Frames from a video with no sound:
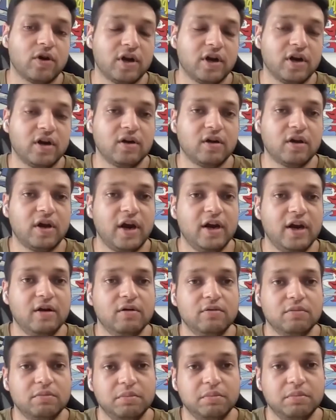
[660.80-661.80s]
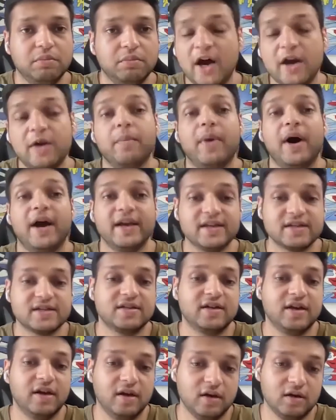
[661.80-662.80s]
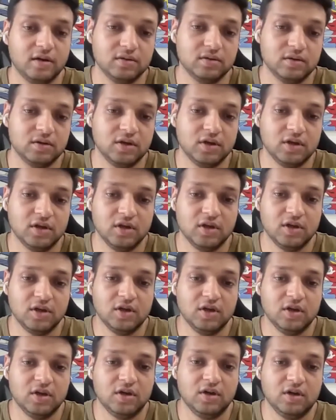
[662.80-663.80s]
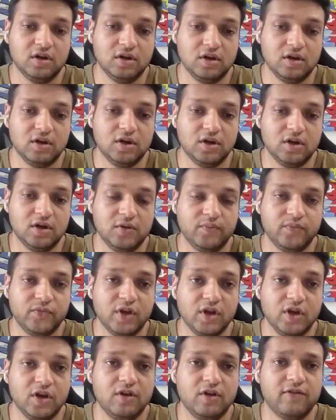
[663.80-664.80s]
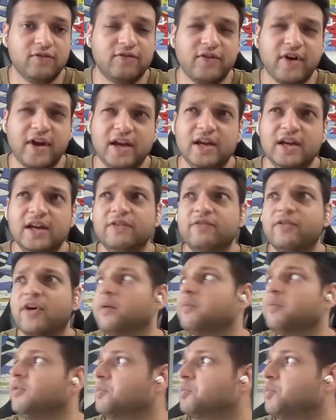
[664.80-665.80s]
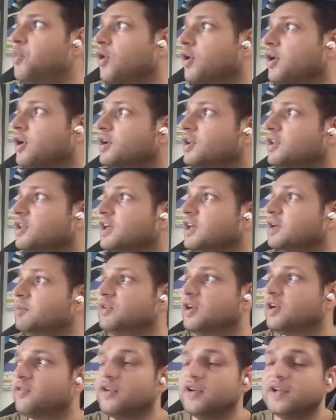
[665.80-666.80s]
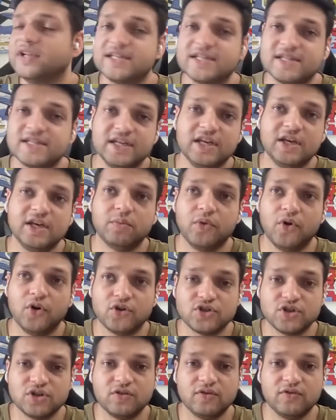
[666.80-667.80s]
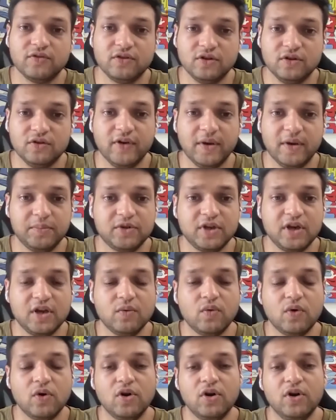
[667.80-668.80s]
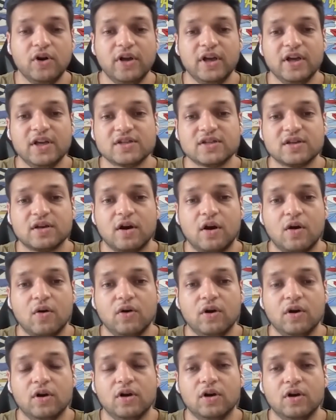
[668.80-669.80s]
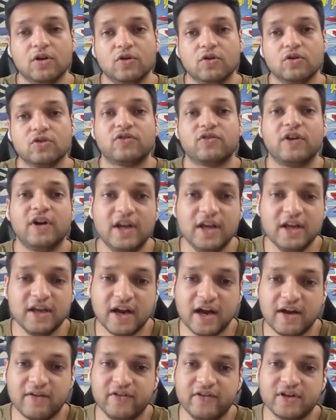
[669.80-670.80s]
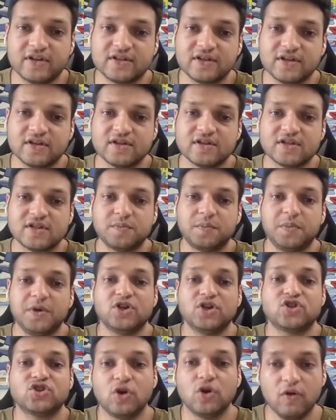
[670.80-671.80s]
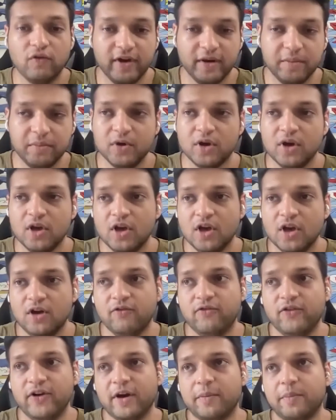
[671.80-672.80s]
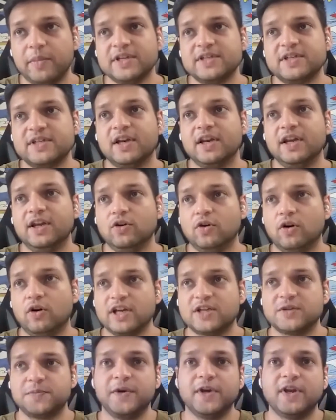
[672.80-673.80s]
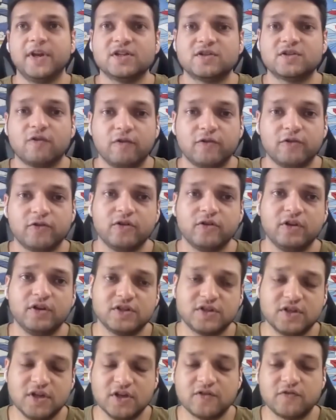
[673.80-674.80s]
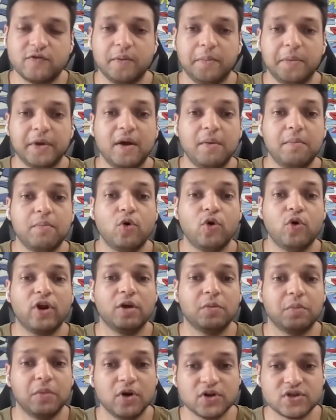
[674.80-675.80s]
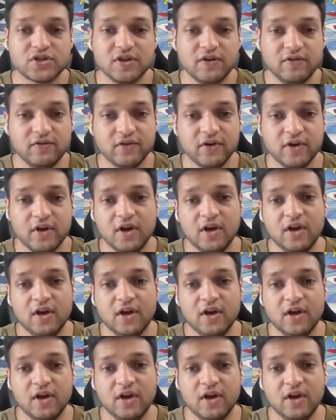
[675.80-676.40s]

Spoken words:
content and unbiased data. Finally, one important theme that we'll see emerge in the Web3 world is around 3D graphics and spatial web, where basically your experiences will become more immersive.